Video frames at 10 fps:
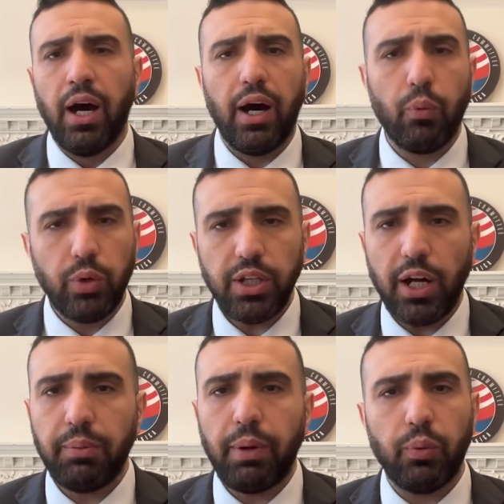We're
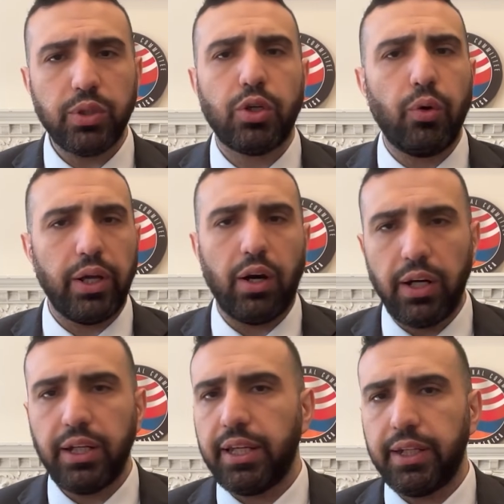talking about what's going
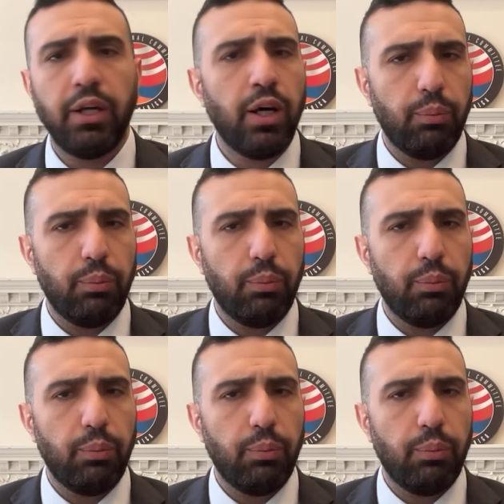on in